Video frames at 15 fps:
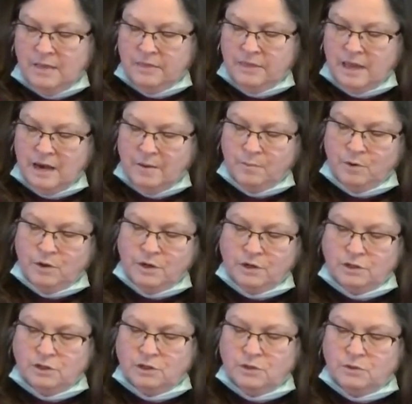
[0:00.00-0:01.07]
Then I'm
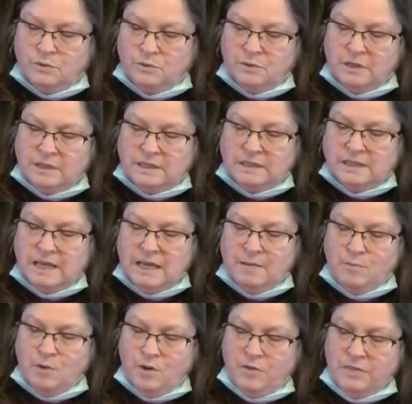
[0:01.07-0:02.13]
going to do the same
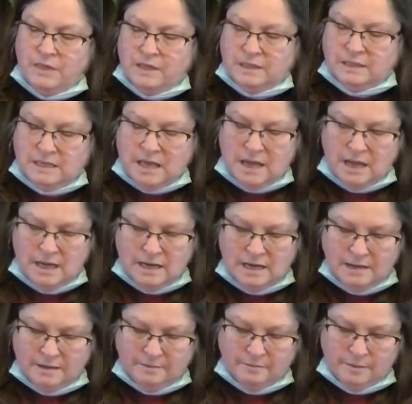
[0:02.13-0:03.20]
on this side.
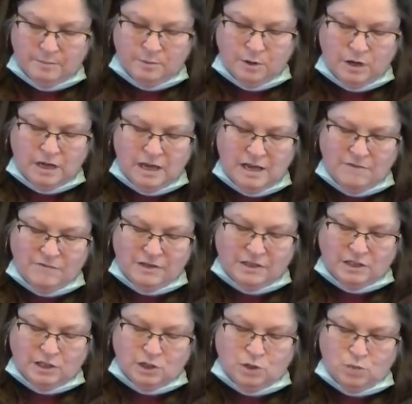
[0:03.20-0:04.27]
I'm going to give
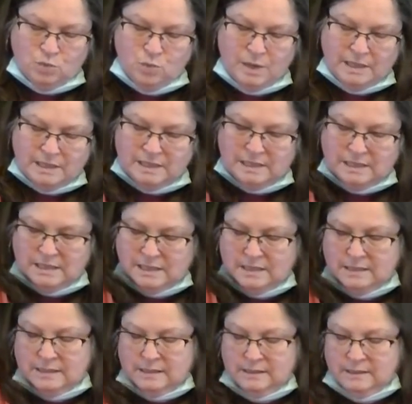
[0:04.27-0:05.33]
this a twist
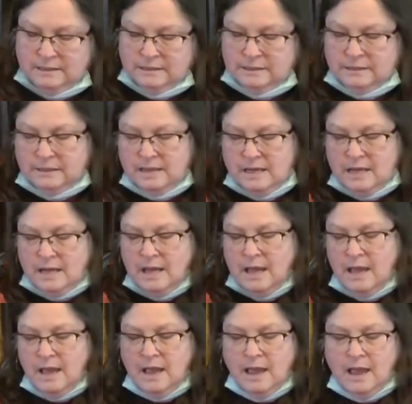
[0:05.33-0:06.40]

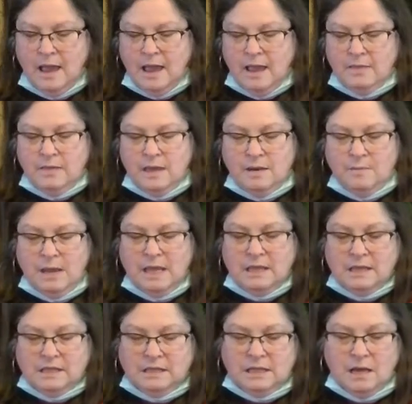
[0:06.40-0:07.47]
and then make
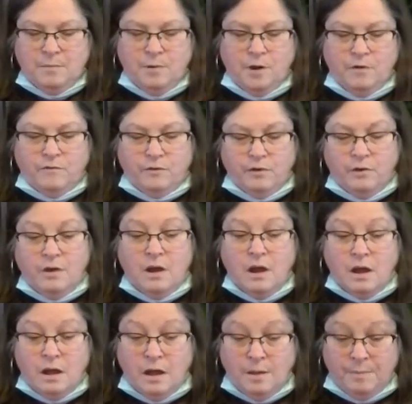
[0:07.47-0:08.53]
this come over
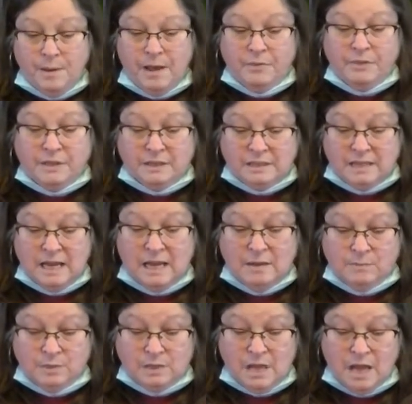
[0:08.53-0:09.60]
about the
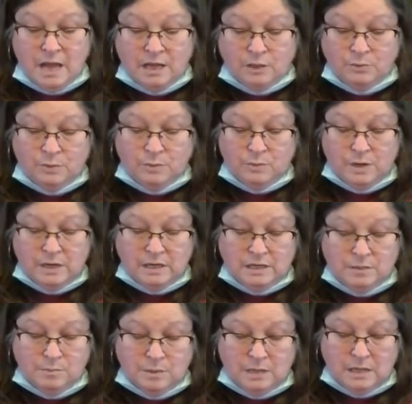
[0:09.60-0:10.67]
same size. We want it
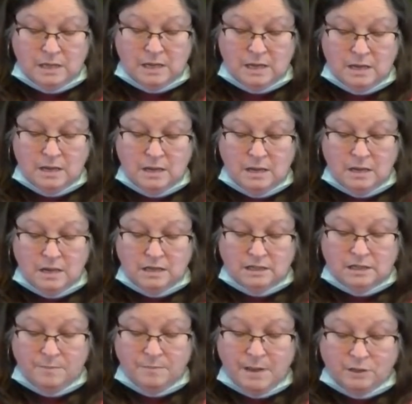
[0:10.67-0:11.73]
to be
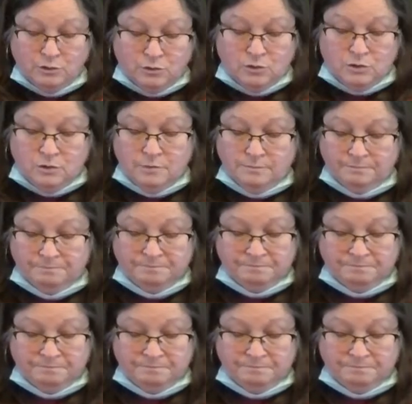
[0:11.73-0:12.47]
symmetrical.